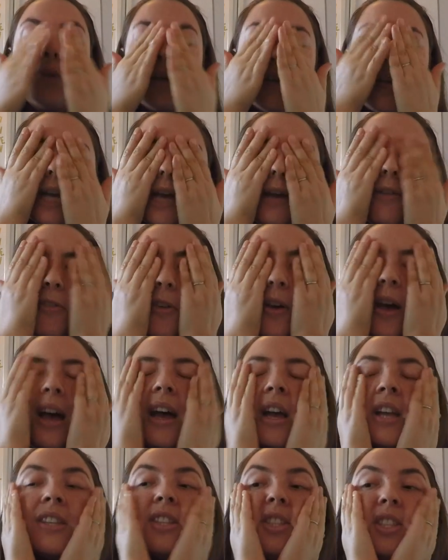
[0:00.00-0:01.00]
oily at
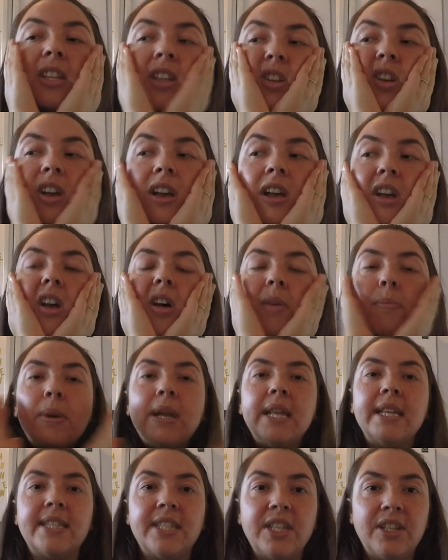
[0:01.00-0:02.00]
first, but
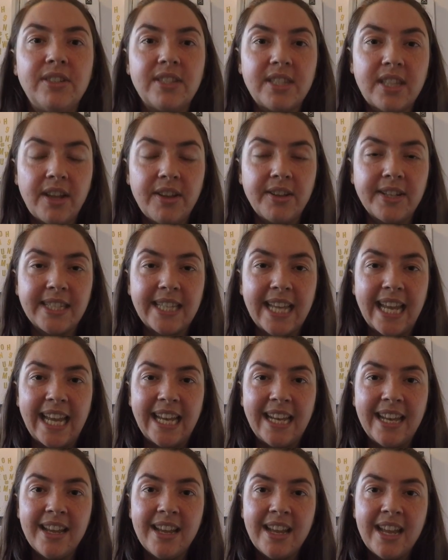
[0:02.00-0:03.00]
it soon soaks
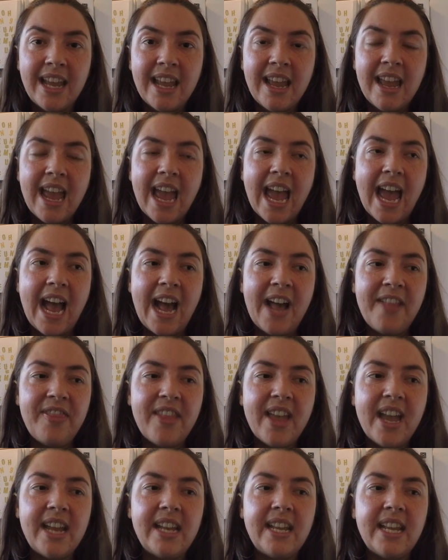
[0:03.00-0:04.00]
in. And
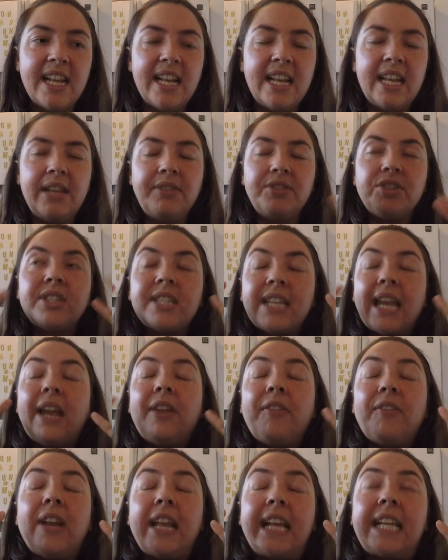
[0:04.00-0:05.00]
then it leaves your
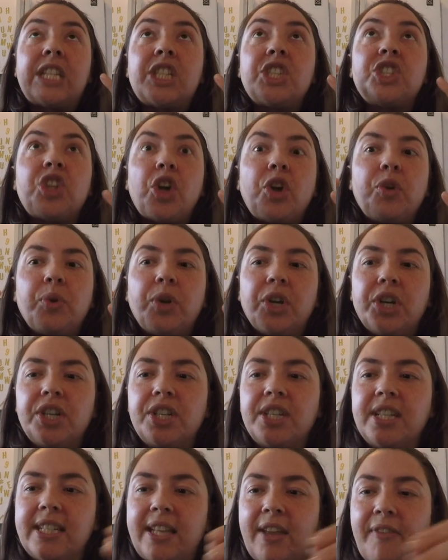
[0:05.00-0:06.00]
skin feeling so good
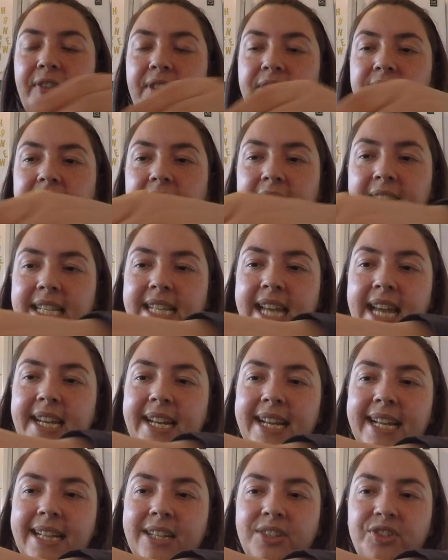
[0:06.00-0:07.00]
because it feels like it's had a
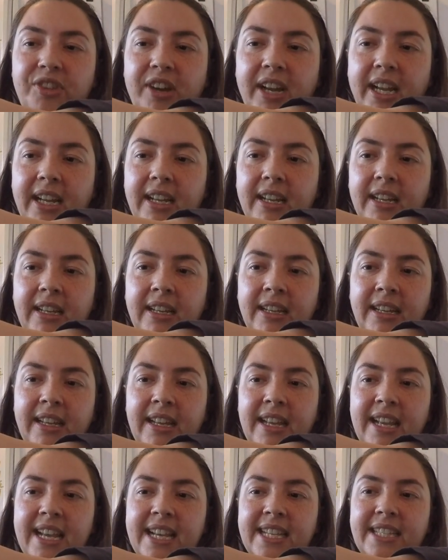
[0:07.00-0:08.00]
little drink.
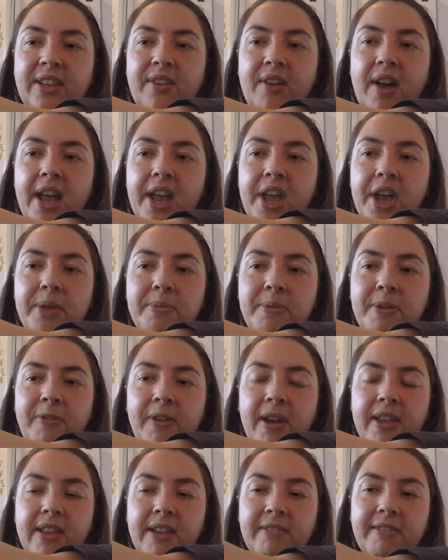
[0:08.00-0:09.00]
So I hope you
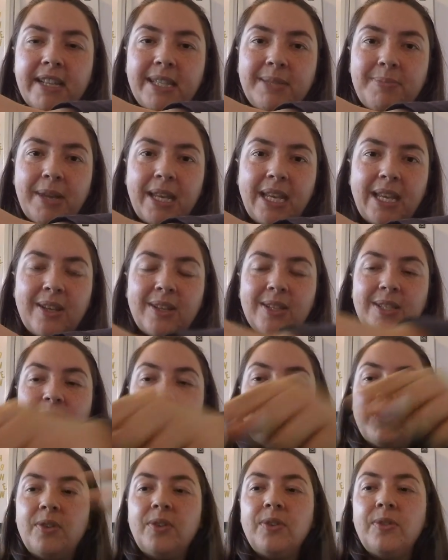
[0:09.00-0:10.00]
find that recipe
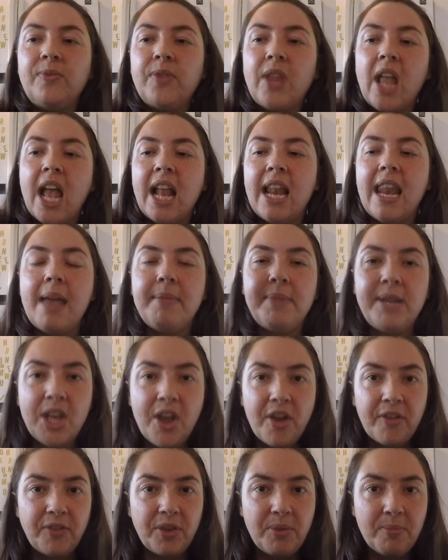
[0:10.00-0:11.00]
useful. Let me
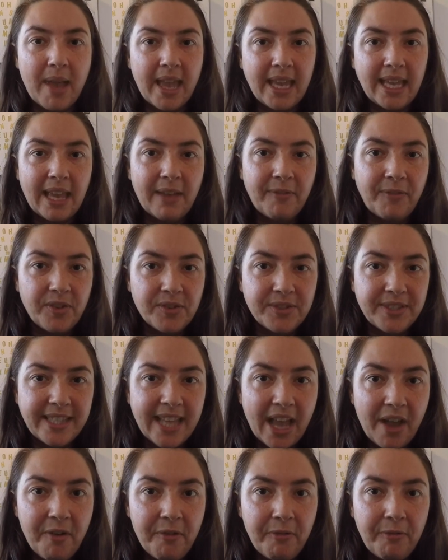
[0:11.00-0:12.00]
know if you make it for
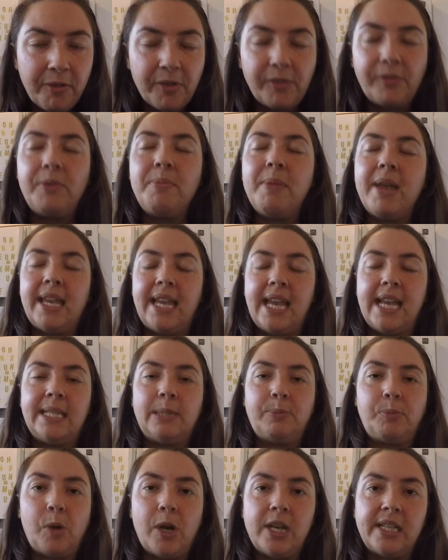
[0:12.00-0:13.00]
yourself or if you make it as
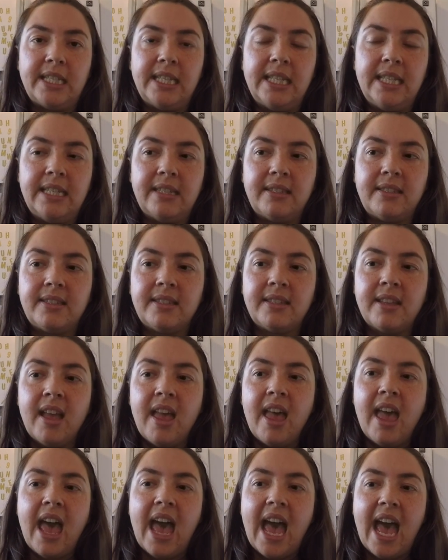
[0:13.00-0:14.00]
presents.
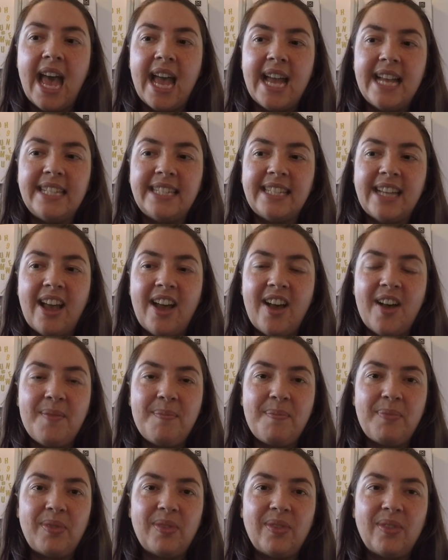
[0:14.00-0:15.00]

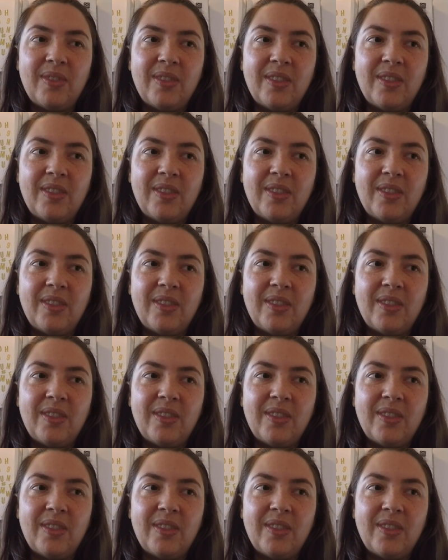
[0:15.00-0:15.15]
And